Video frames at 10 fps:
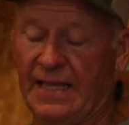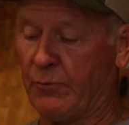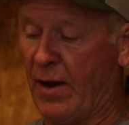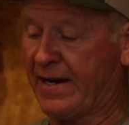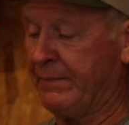They
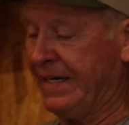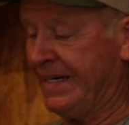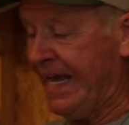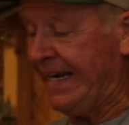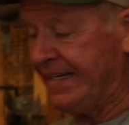
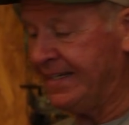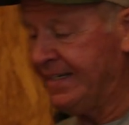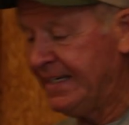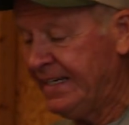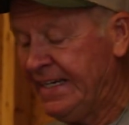recommend 8.
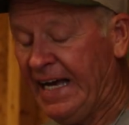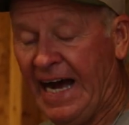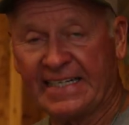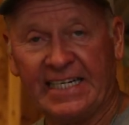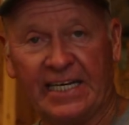
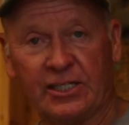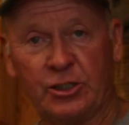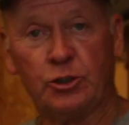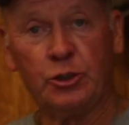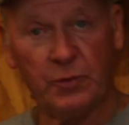I tell
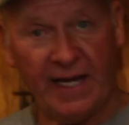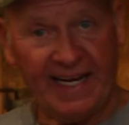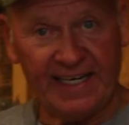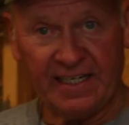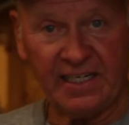you, do
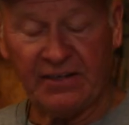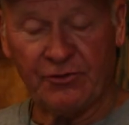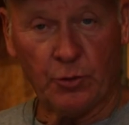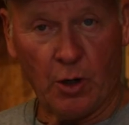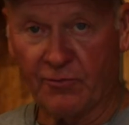8.
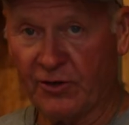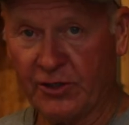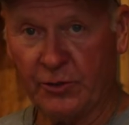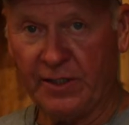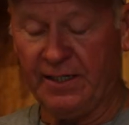If you
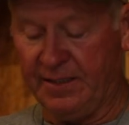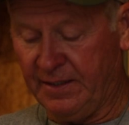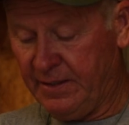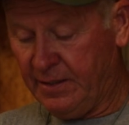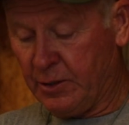overdo it,
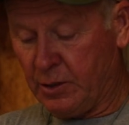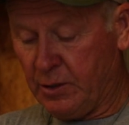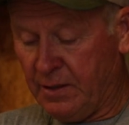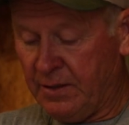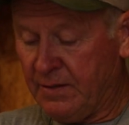
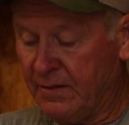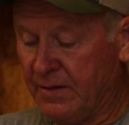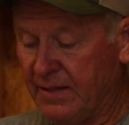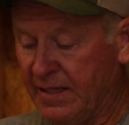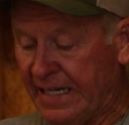
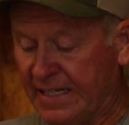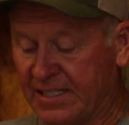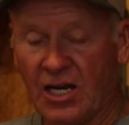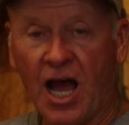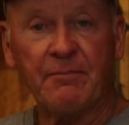
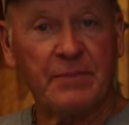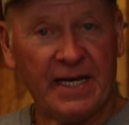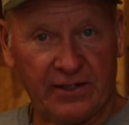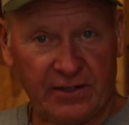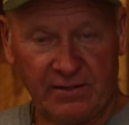it's not
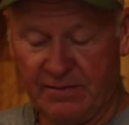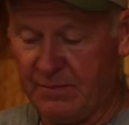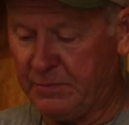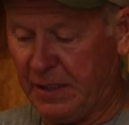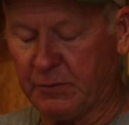better.
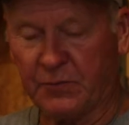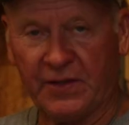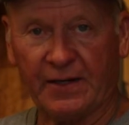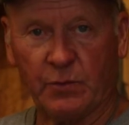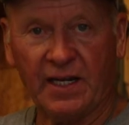People
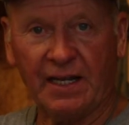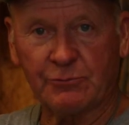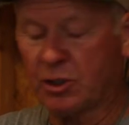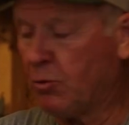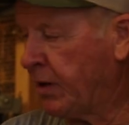think, well, I'm
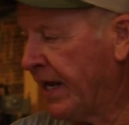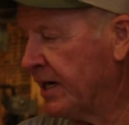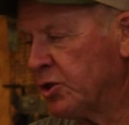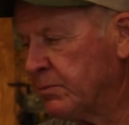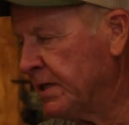just going to plant
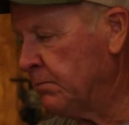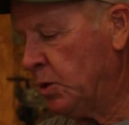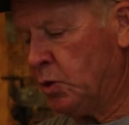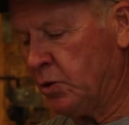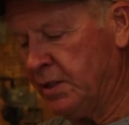a little bit
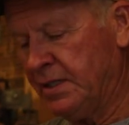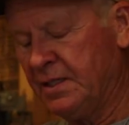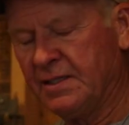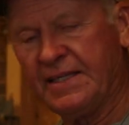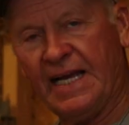more.
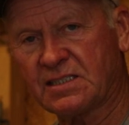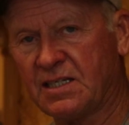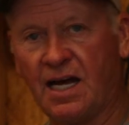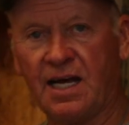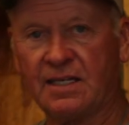That's
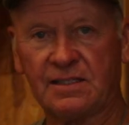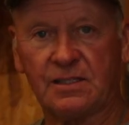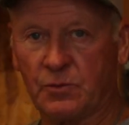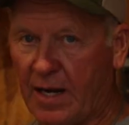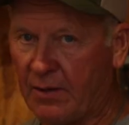not
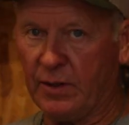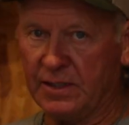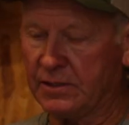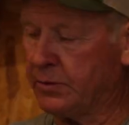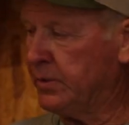the right way
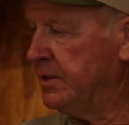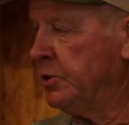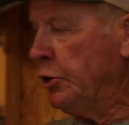to do it.